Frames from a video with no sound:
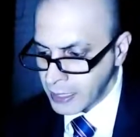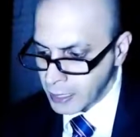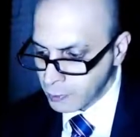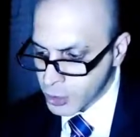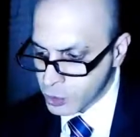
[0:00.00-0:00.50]

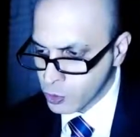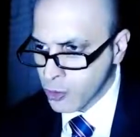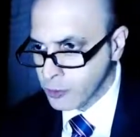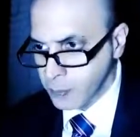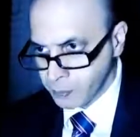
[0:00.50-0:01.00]
It was
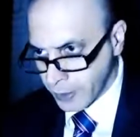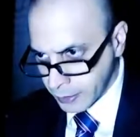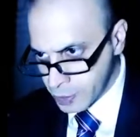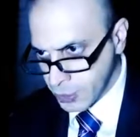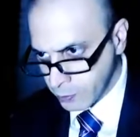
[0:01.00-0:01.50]
drawn up by a
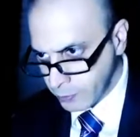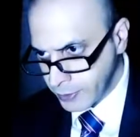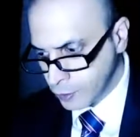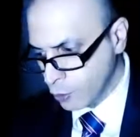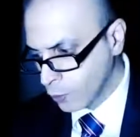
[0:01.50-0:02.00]

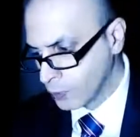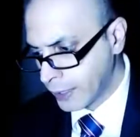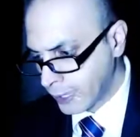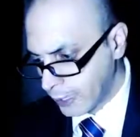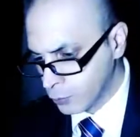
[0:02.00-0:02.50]
gentleman called
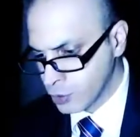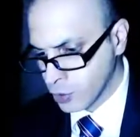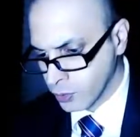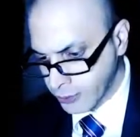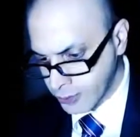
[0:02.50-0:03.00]

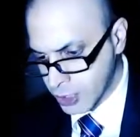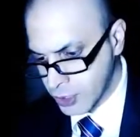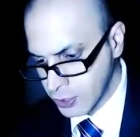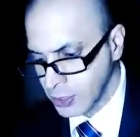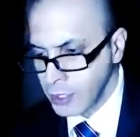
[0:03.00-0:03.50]
Alger
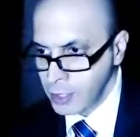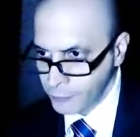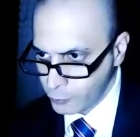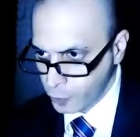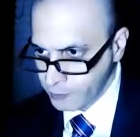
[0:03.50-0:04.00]
Hiss
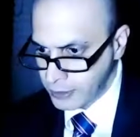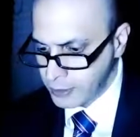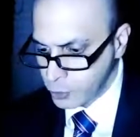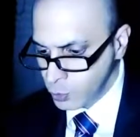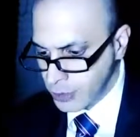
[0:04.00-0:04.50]
from the
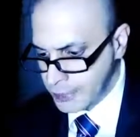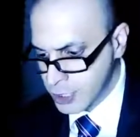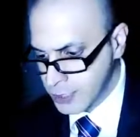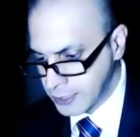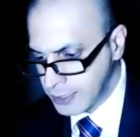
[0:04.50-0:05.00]
US
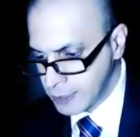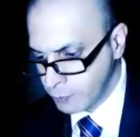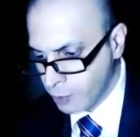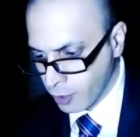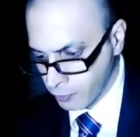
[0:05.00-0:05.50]
State
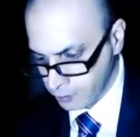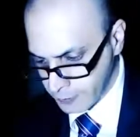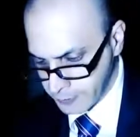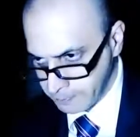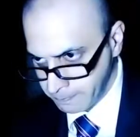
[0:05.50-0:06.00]

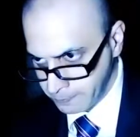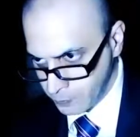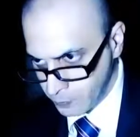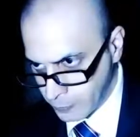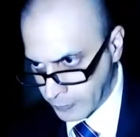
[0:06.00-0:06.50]
Department,
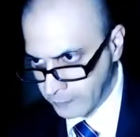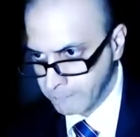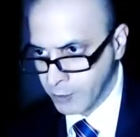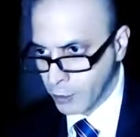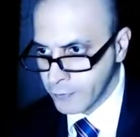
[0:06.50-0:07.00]
right?
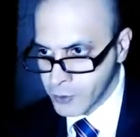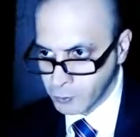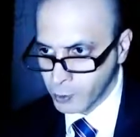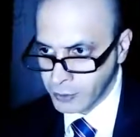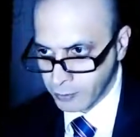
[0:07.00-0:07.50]
Now, I've
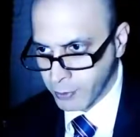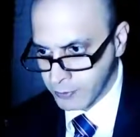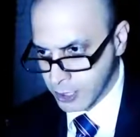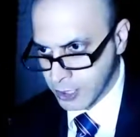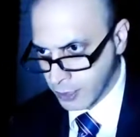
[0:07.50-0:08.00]
spoken about
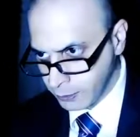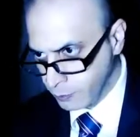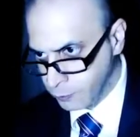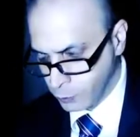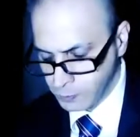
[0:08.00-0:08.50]
this guy
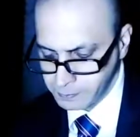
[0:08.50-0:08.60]
before.